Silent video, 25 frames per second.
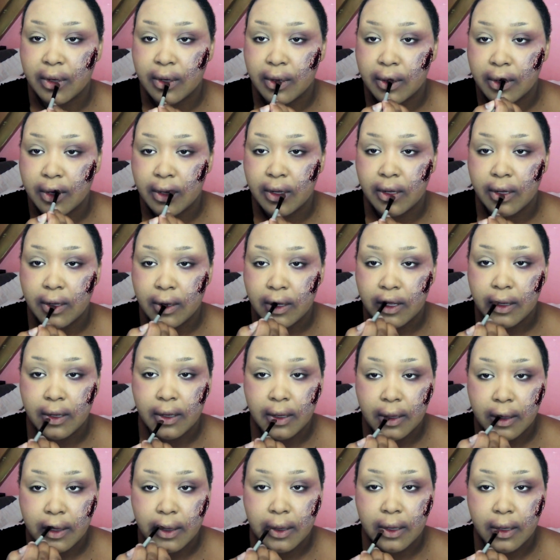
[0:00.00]

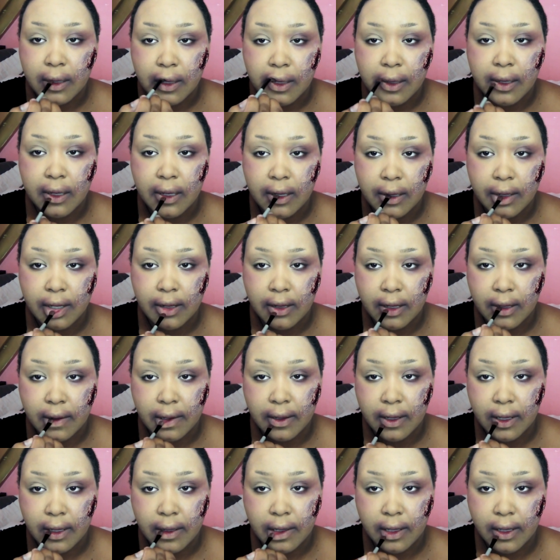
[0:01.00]

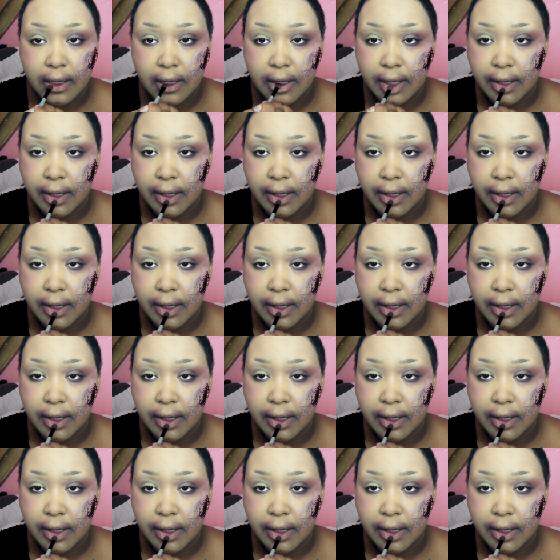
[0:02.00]
(silence)